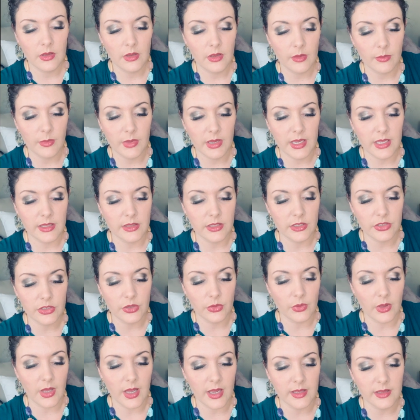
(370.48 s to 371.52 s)
making the 2
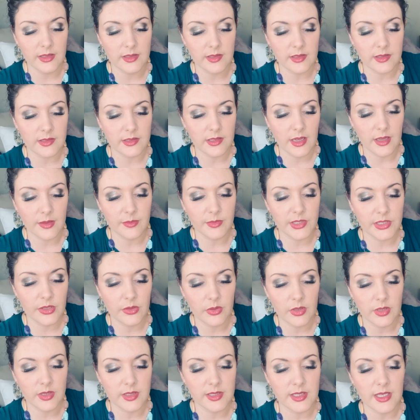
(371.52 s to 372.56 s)
lines this time so you
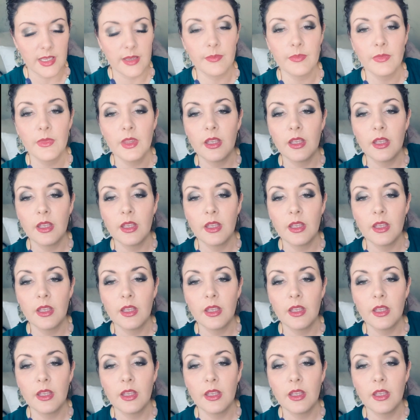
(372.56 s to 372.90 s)
can see.